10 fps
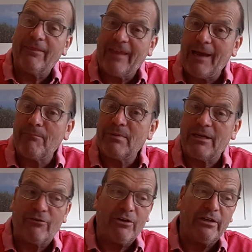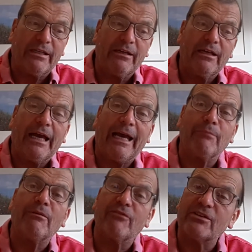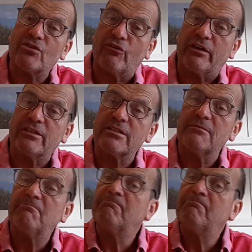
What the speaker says: that period had been victorious.